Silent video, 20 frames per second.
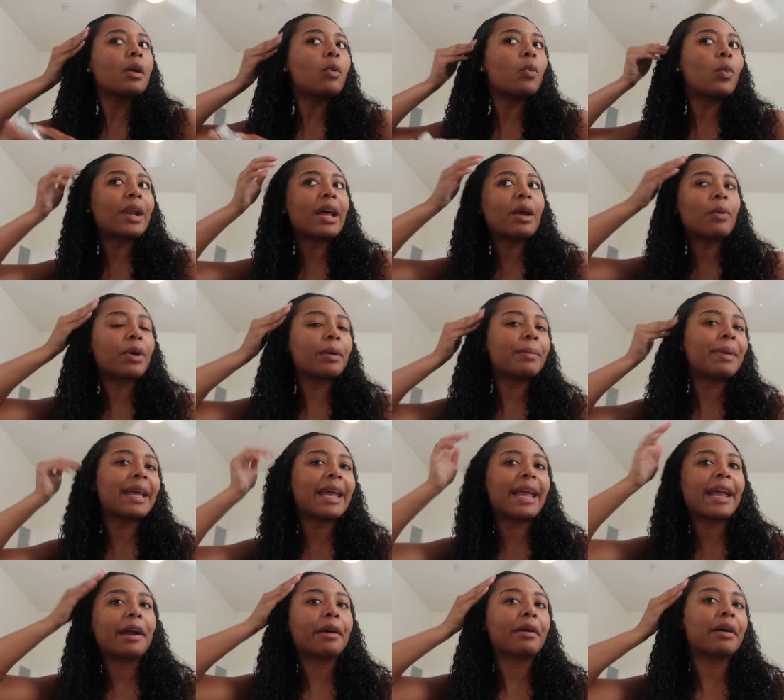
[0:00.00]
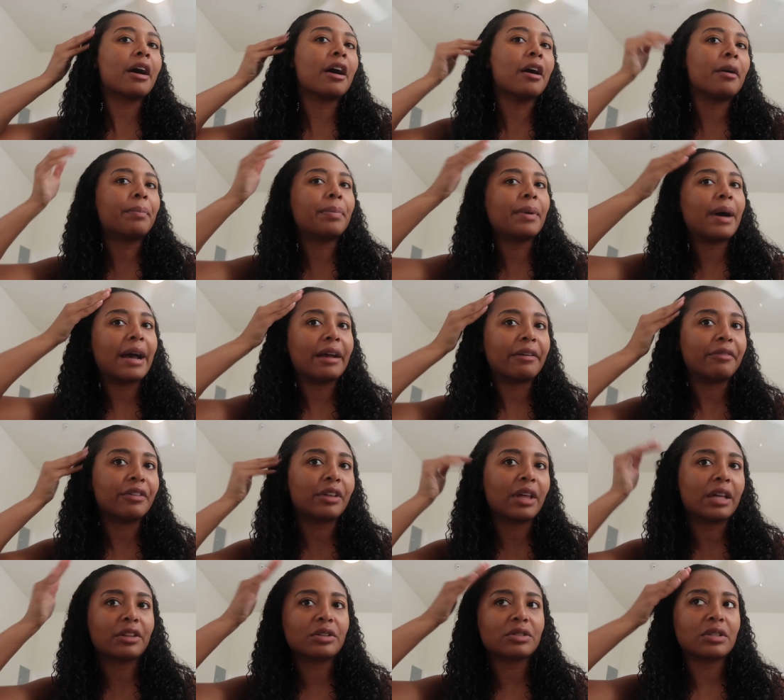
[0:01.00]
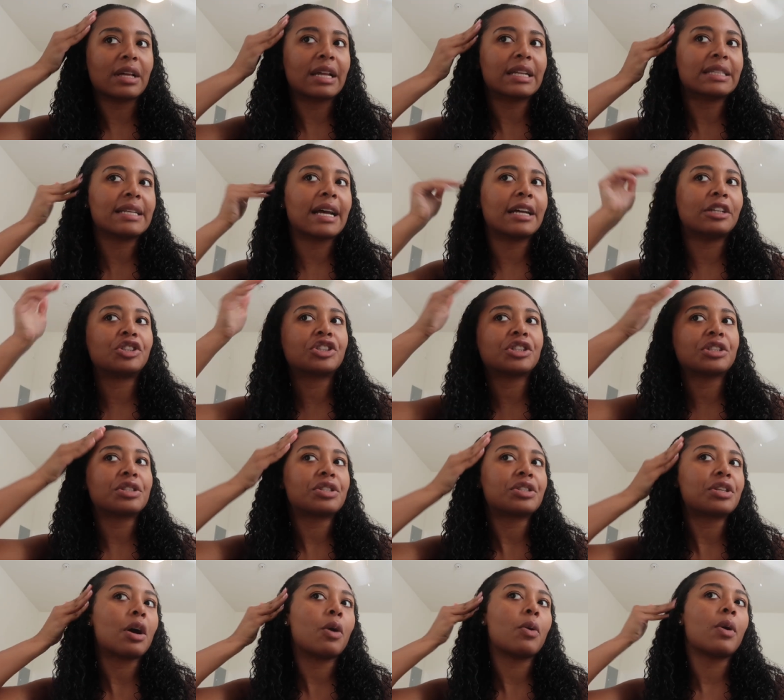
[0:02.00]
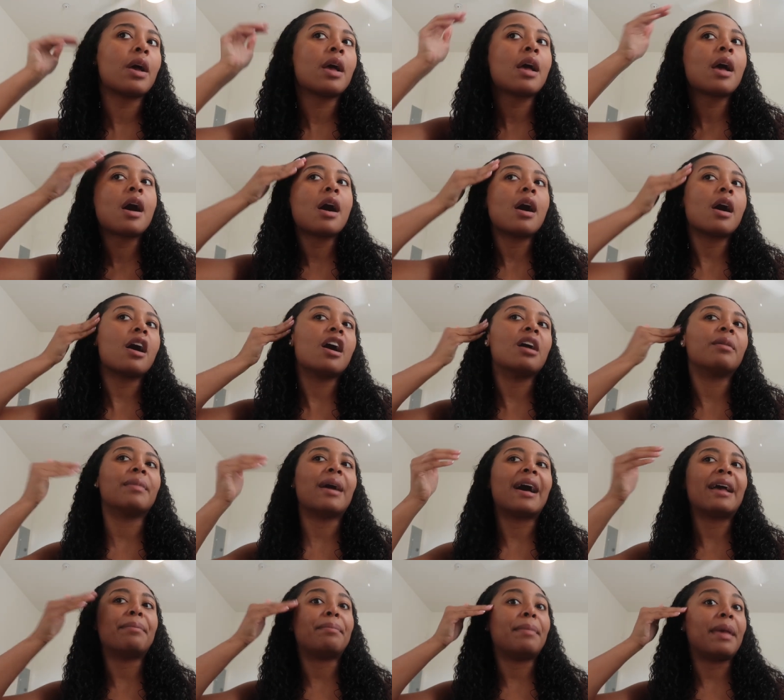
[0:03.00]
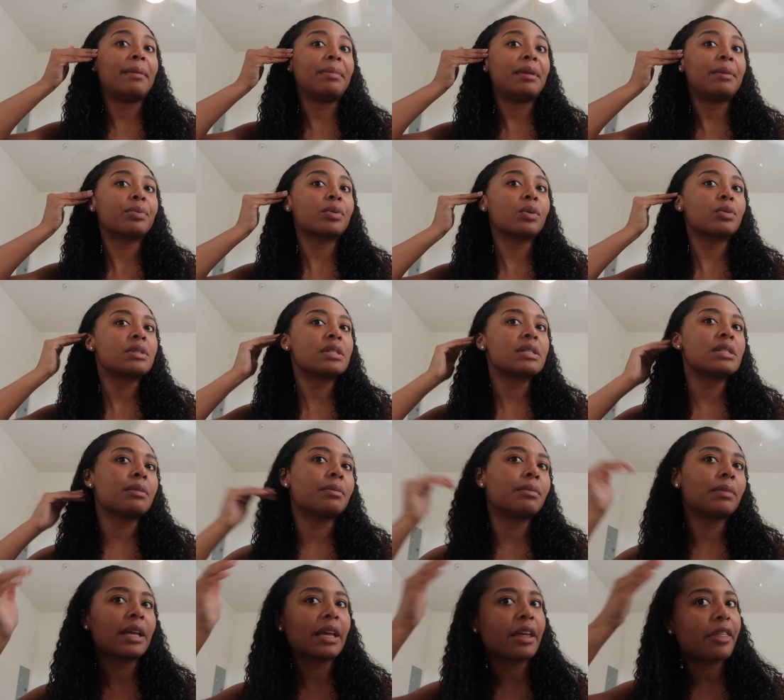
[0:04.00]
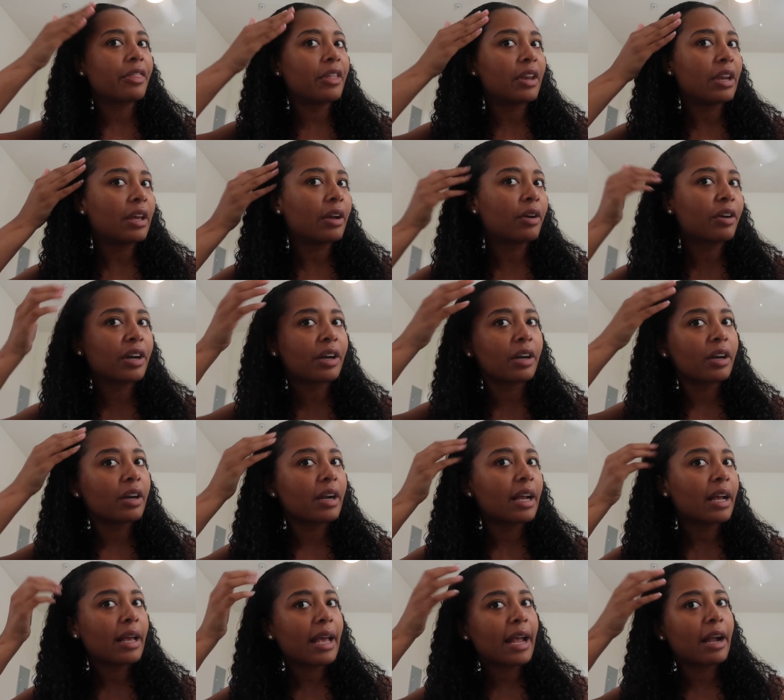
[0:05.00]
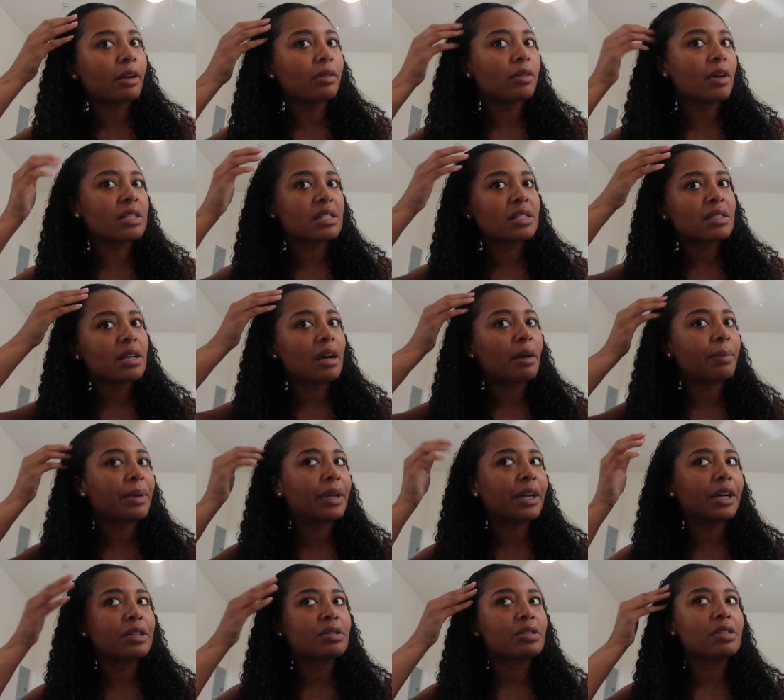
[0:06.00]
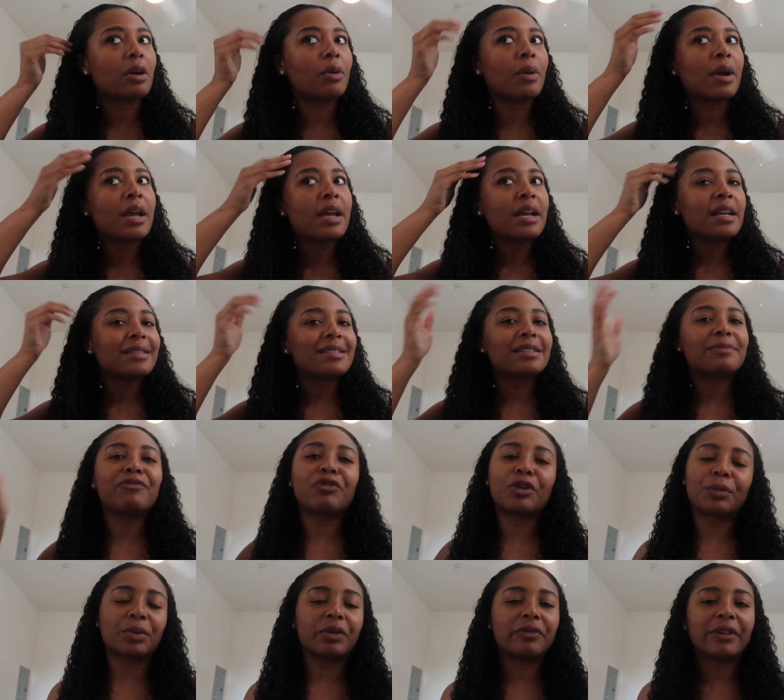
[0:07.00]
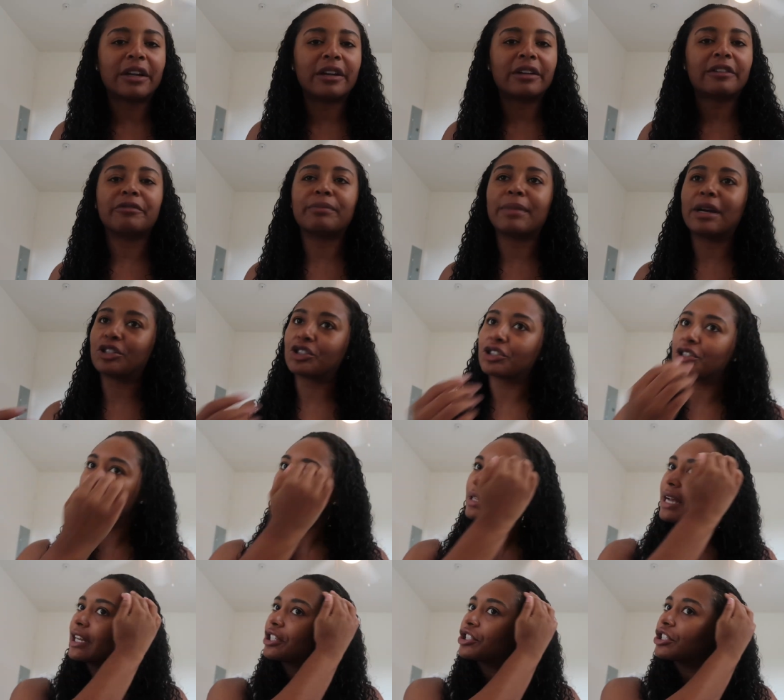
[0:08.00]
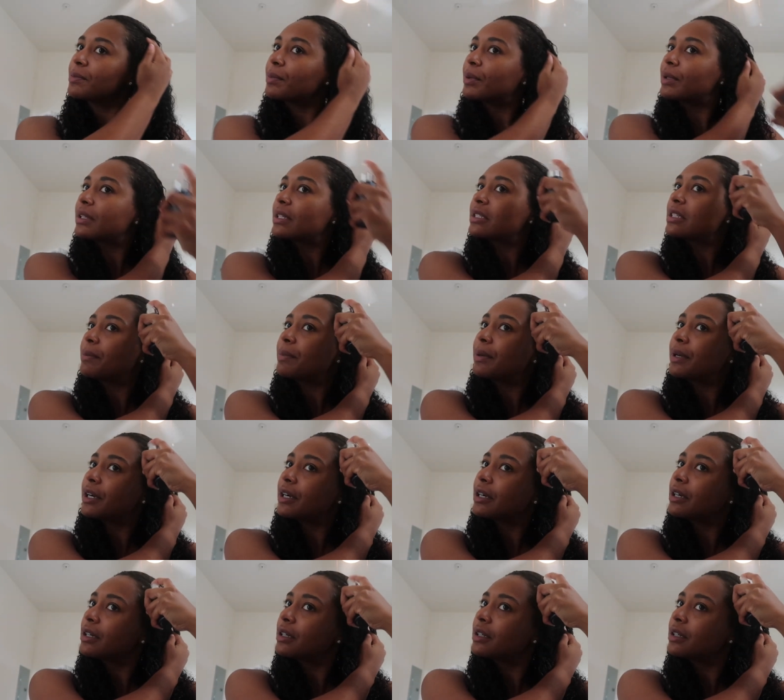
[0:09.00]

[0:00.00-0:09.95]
when I wear my hair up, I feel like there's a lot of tension. So um, I may be prone to some like thinning or hair loss up here. So for preventative measures, I just put this up here.